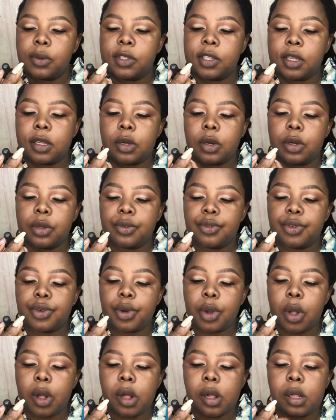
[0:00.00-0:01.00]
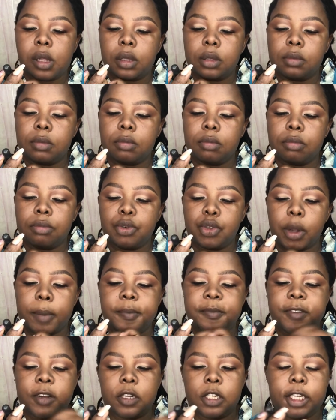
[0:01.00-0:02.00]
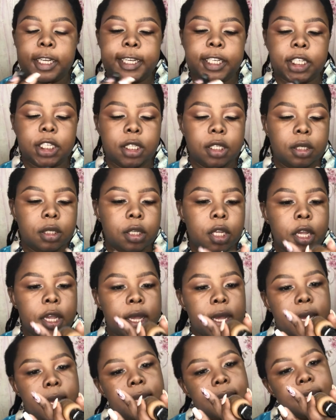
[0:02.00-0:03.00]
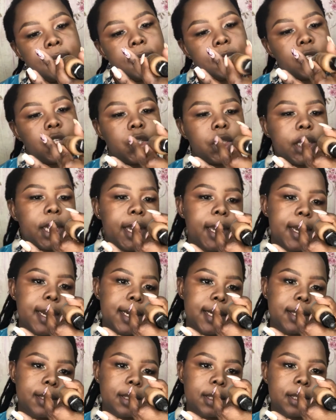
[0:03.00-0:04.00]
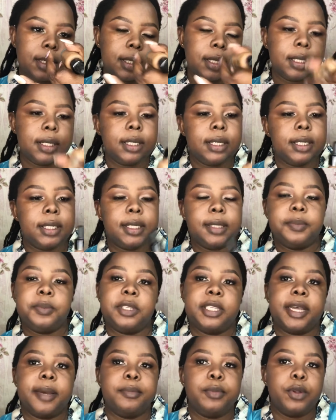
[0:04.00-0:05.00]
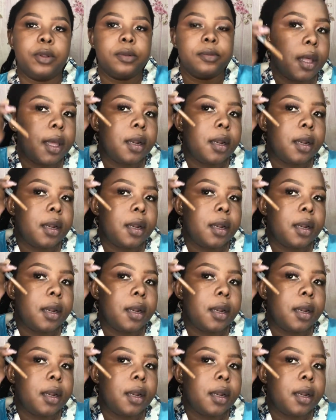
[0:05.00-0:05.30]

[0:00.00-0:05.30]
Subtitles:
Control Drop Foundation in the shade Deep Sable.